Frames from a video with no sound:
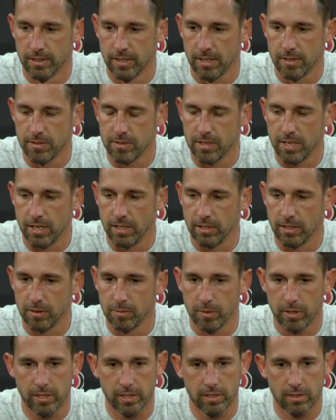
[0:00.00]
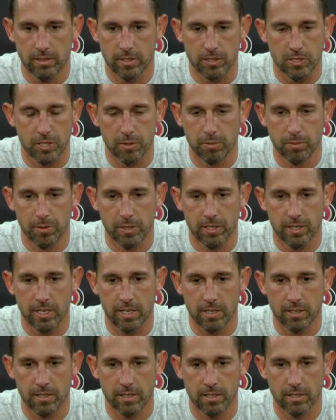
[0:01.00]
have Staley and McGlinchey play
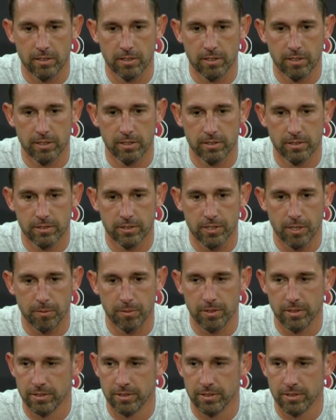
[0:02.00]
King of the Hill in it or something.